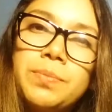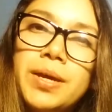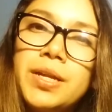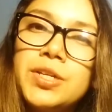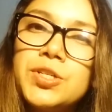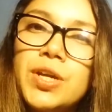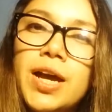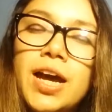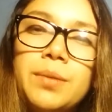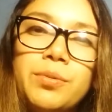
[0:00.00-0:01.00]
manage a
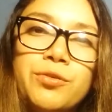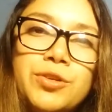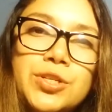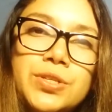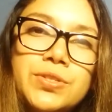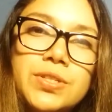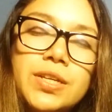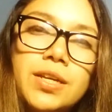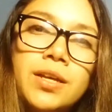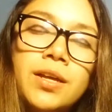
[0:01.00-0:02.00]
high
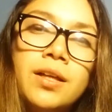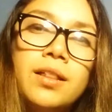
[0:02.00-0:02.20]
proficiency